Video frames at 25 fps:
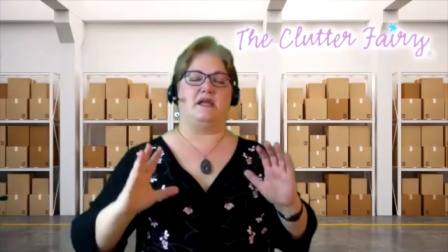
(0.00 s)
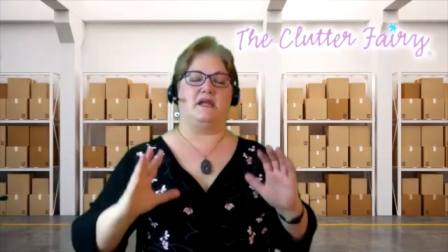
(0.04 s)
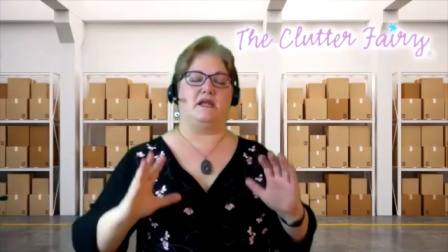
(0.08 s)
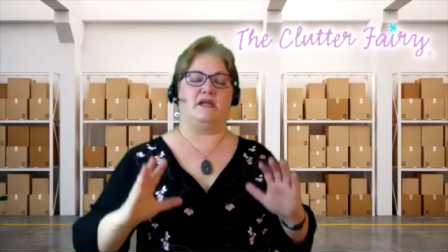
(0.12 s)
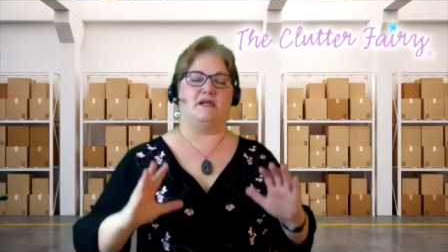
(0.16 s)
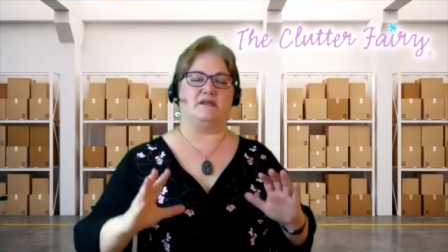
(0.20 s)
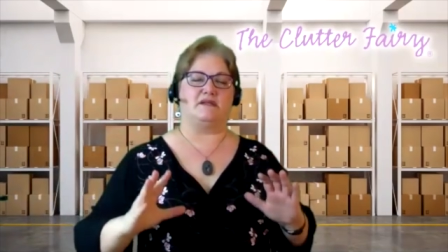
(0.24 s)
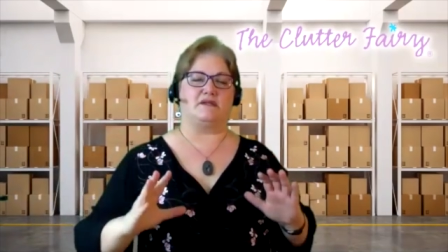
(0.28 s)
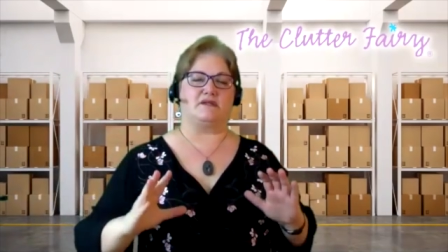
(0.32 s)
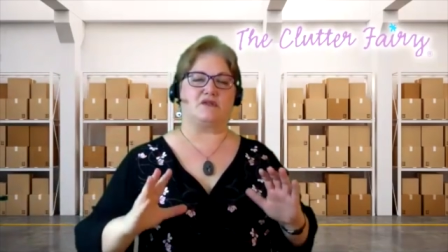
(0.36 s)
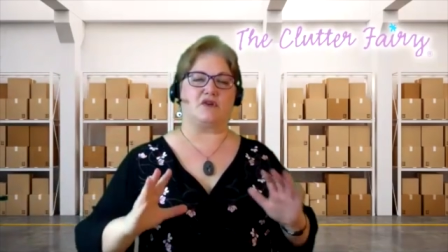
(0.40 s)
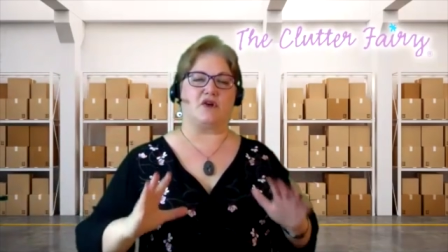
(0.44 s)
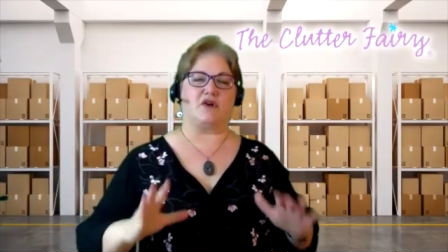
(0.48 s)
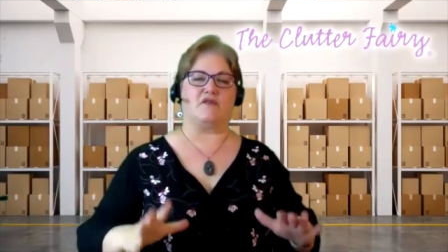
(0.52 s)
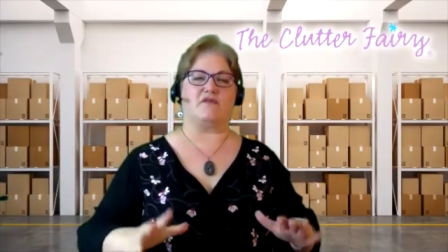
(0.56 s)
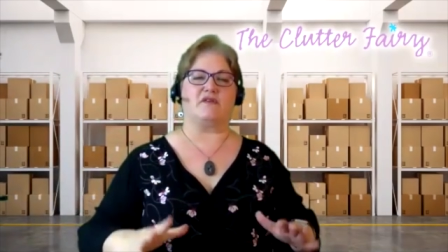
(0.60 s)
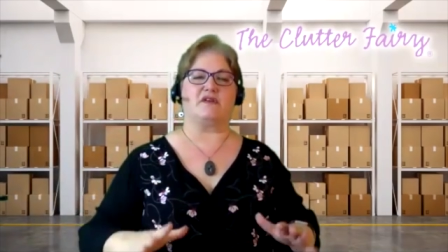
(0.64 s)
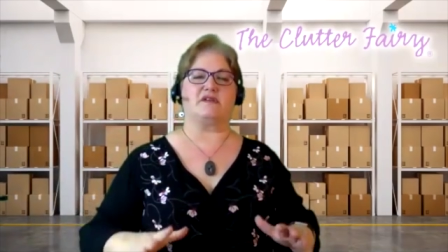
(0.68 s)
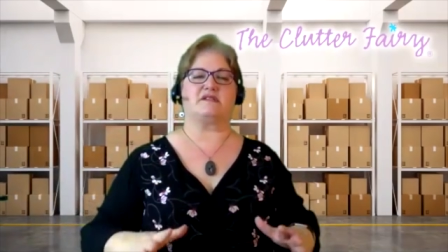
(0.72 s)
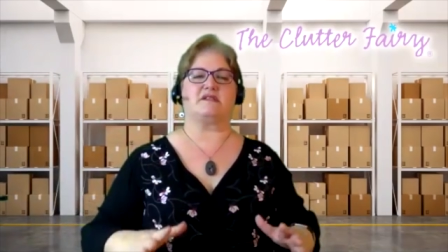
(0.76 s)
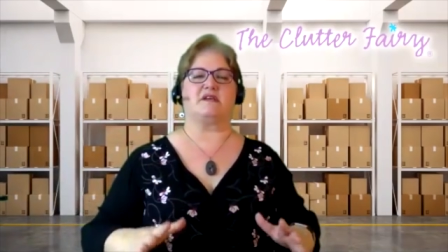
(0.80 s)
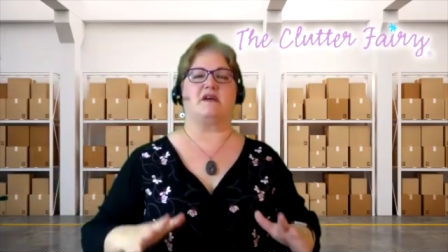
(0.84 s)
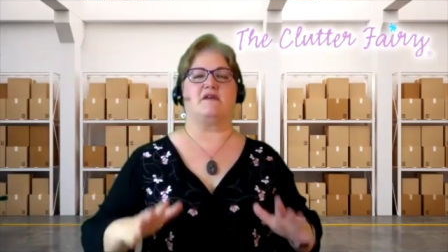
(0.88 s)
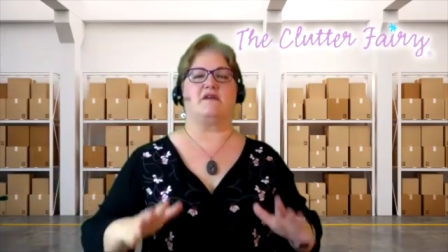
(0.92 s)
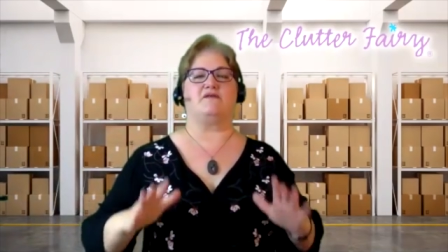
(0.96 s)

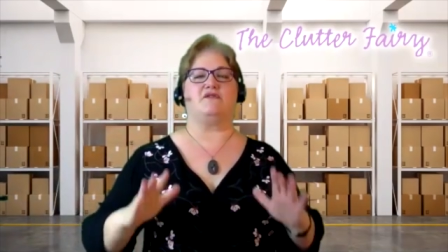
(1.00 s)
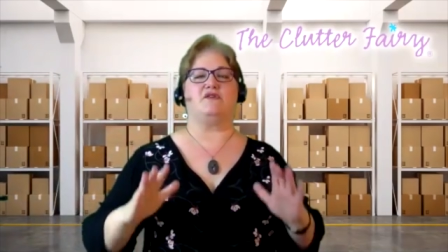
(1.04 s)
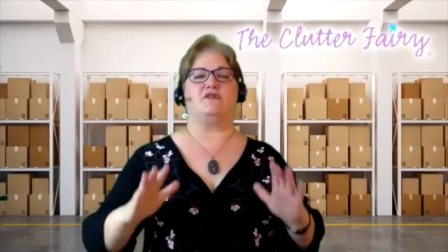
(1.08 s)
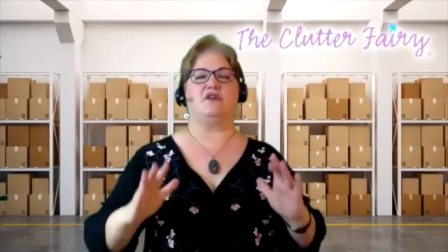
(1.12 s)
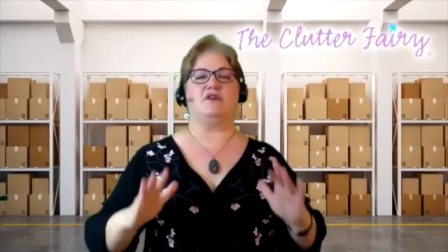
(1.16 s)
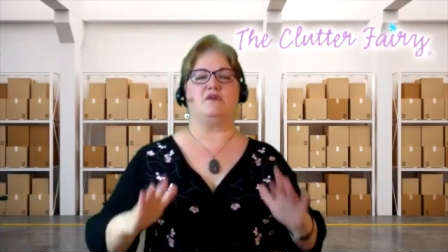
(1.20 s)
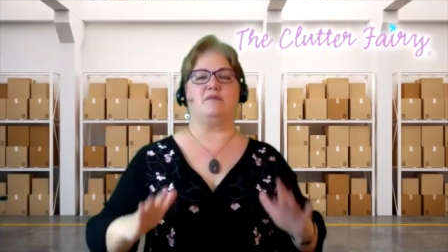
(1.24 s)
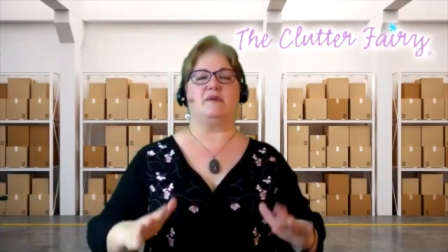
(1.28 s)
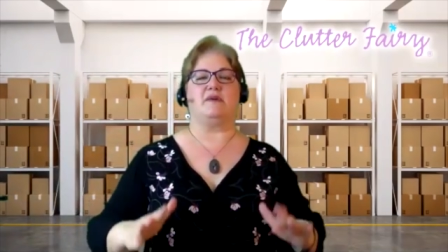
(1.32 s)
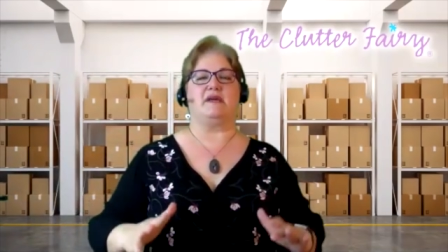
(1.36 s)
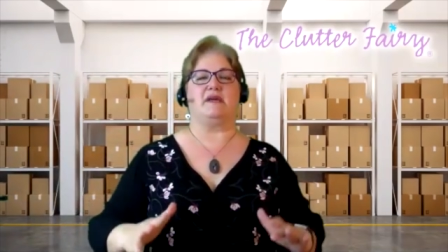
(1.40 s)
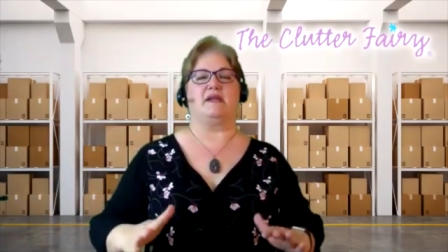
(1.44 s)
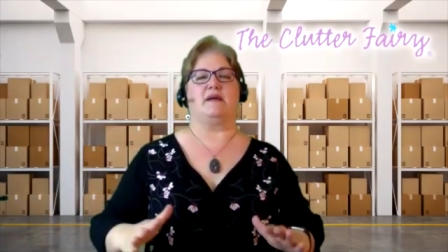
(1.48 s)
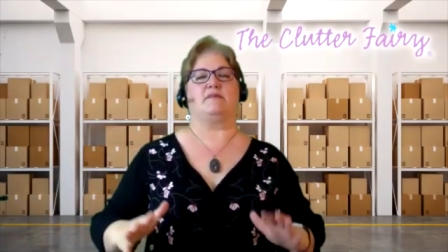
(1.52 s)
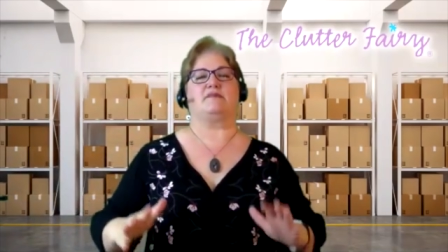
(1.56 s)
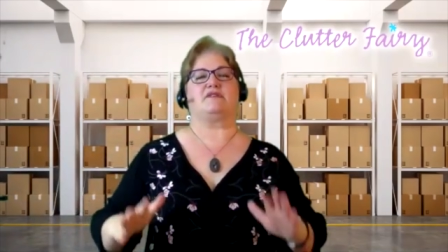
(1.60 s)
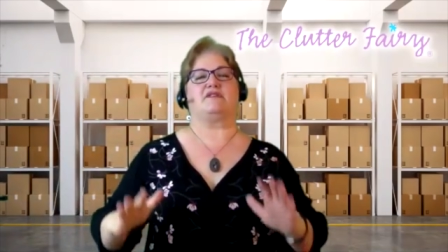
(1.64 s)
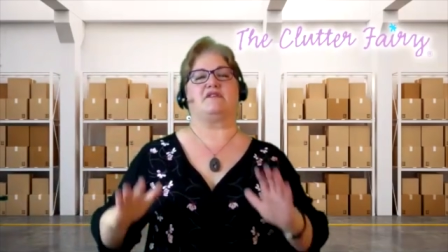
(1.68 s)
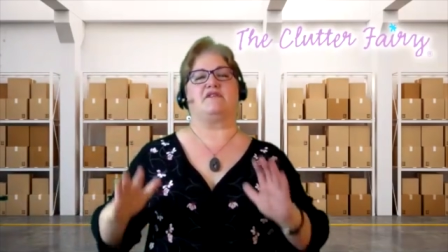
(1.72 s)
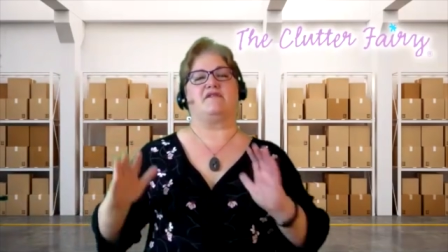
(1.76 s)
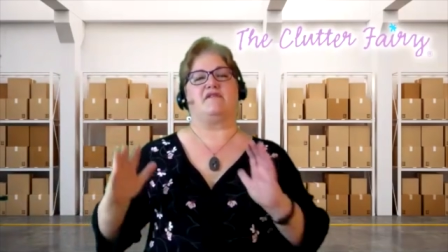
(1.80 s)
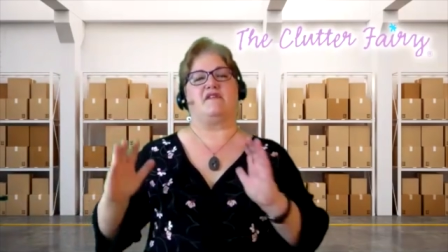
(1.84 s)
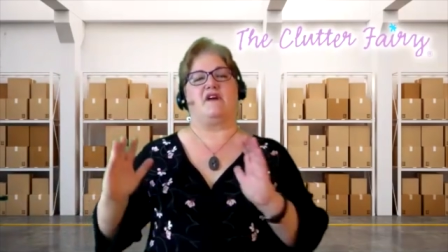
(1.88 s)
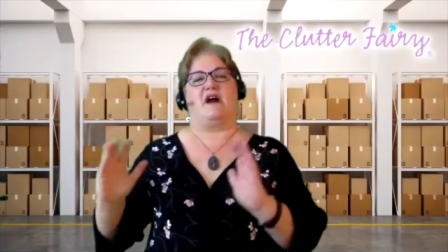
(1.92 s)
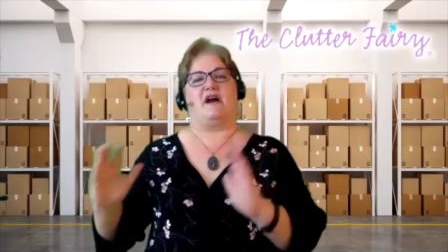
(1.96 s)
service of you being able
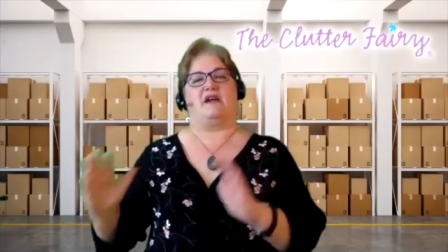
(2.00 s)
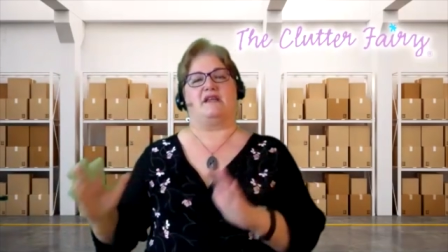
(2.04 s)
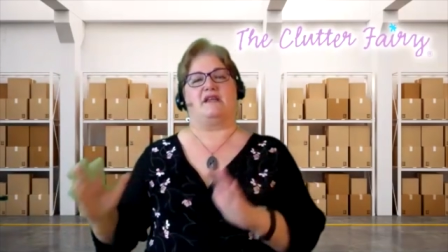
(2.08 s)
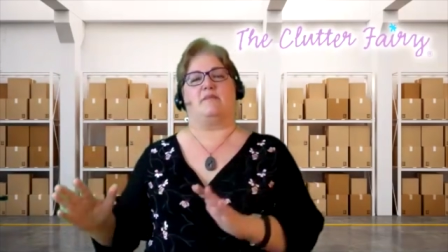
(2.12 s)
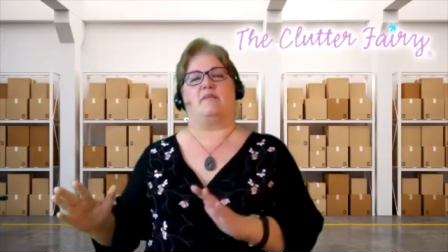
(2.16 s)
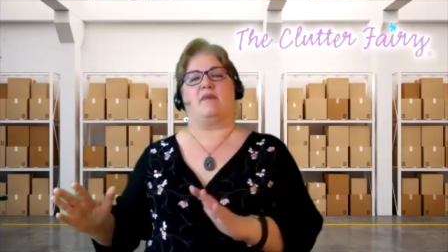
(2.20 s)
to find